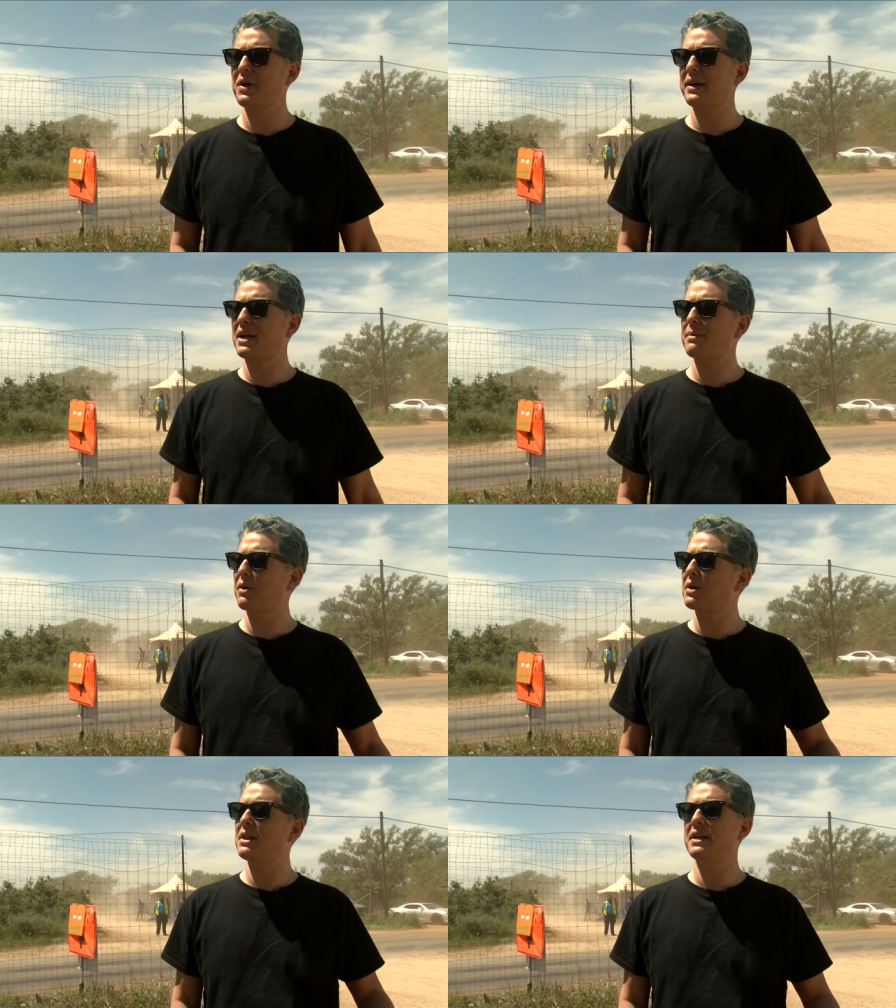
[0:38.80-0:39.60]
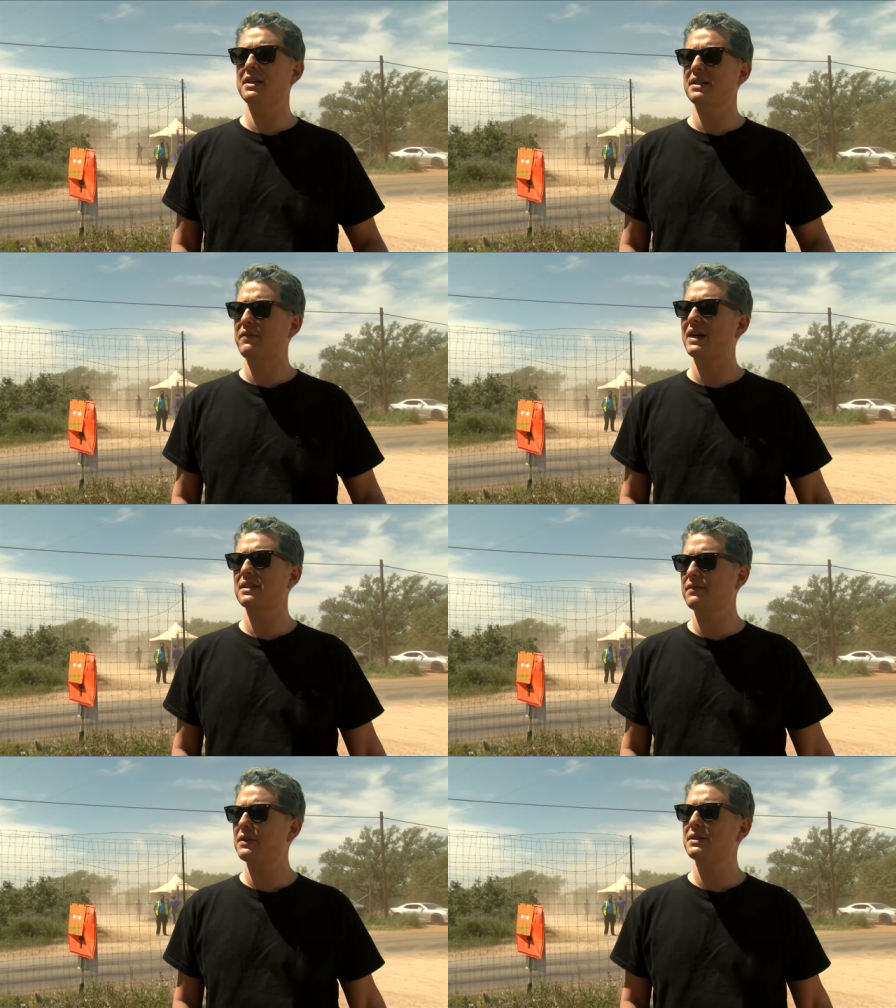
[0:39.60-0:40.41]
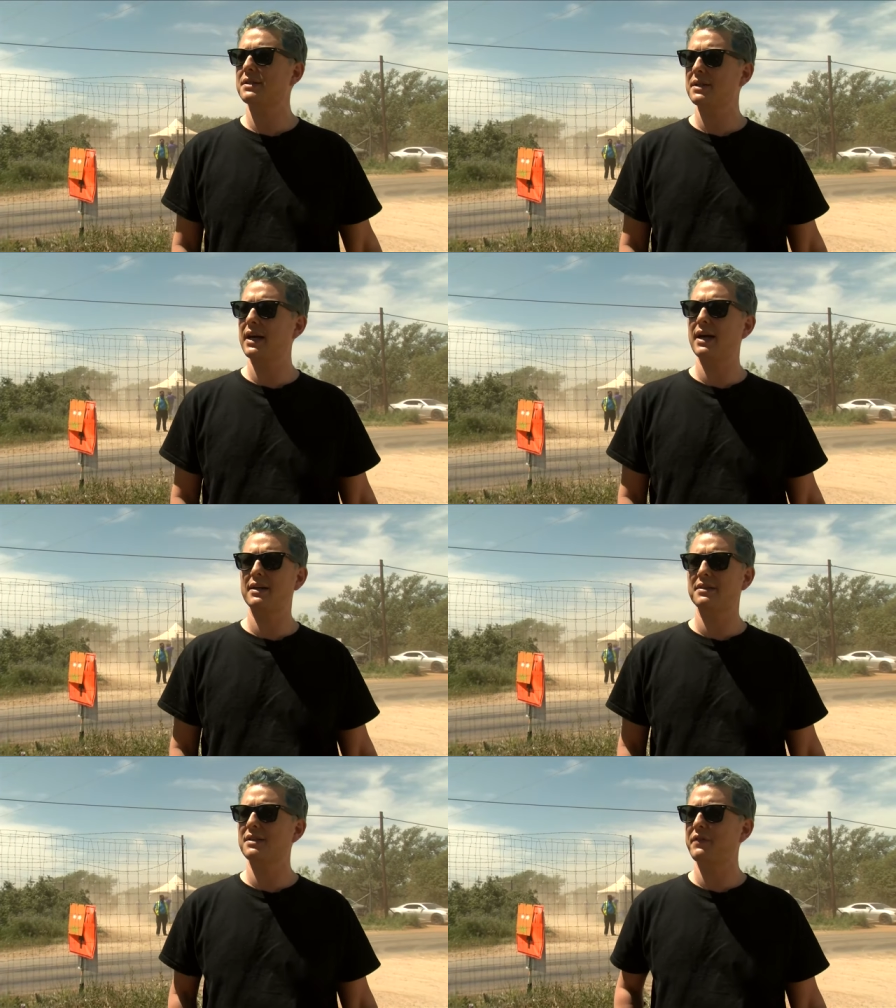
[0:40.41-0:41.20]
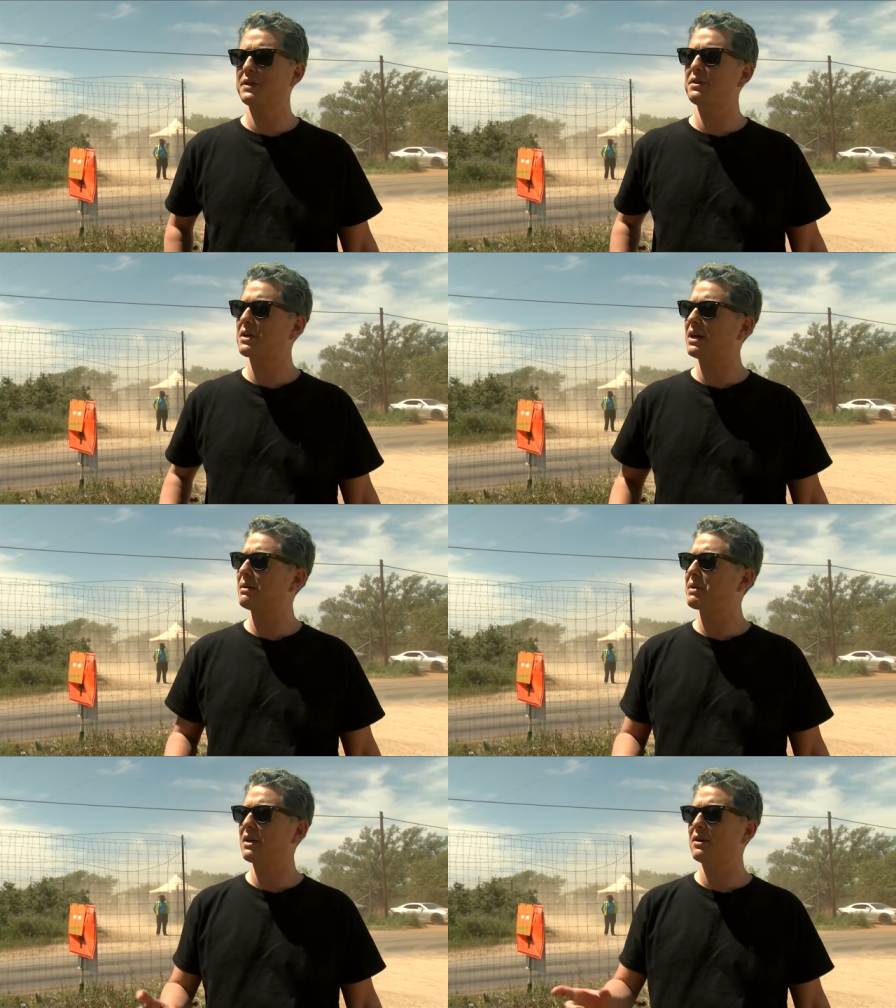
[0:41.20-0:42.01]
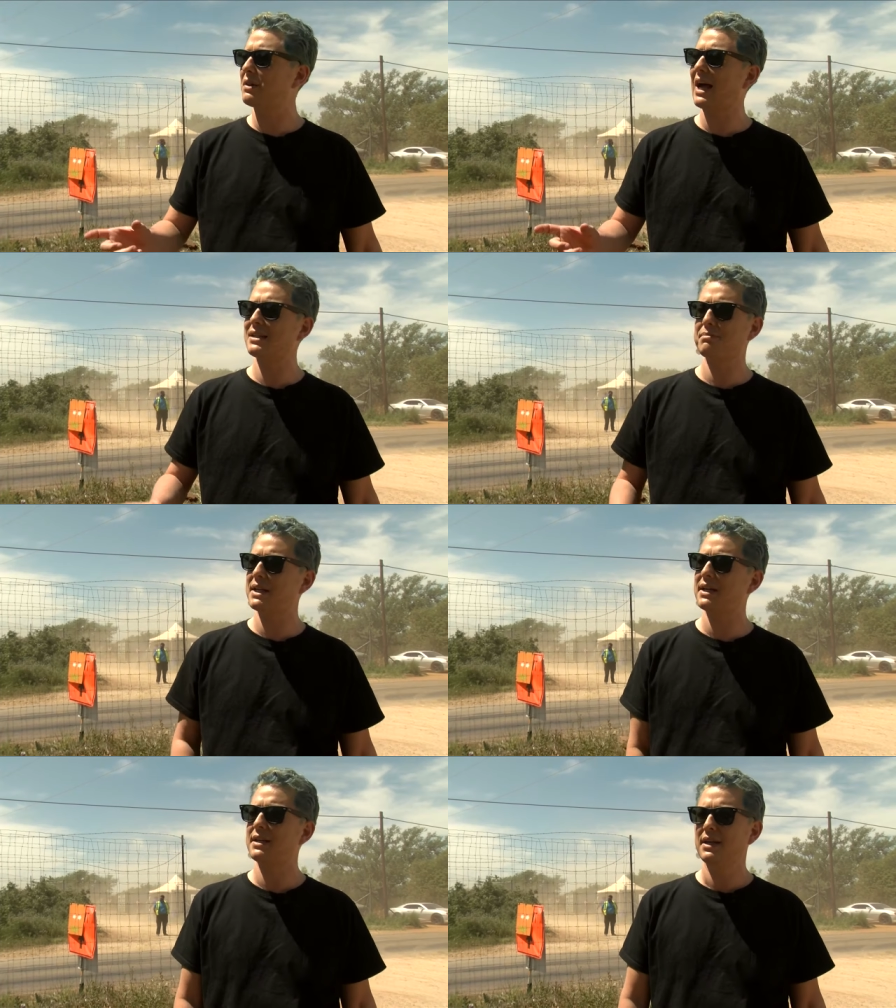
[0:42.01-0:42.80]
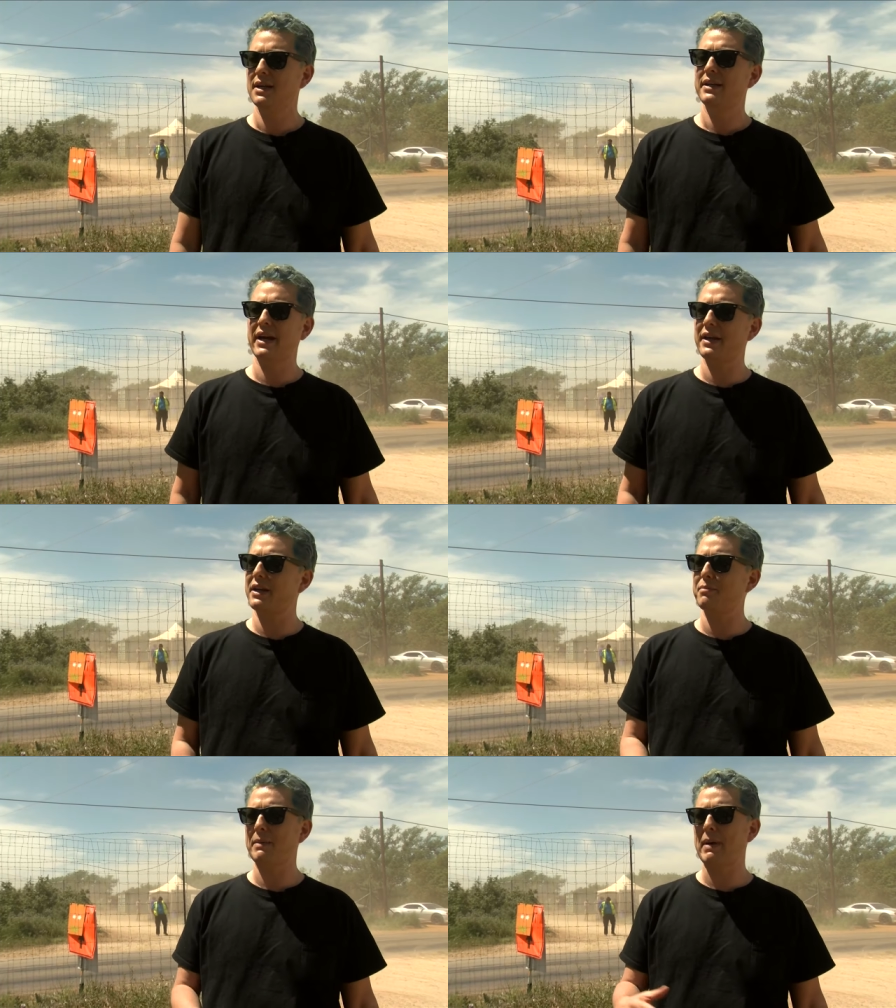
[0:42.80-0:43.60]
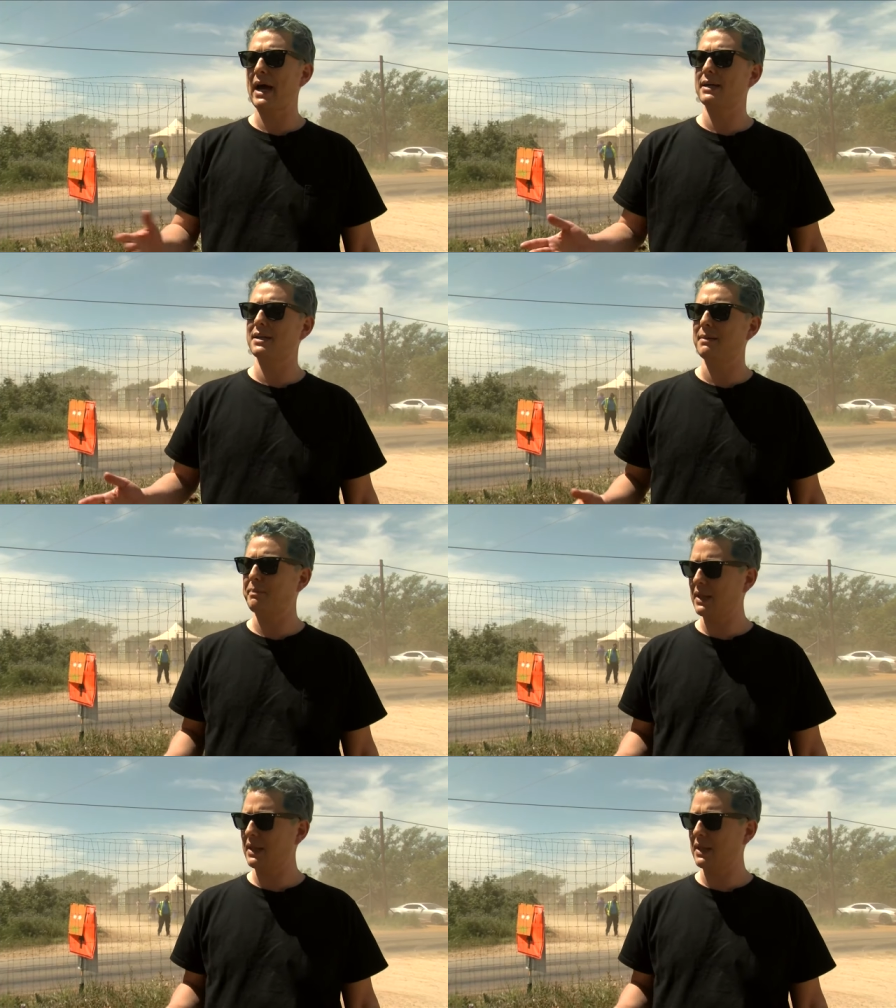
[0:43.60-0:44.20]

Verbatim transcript: try to come early to these festivals because uh, if you do come, you know, last minute, yeah, they can be backed up.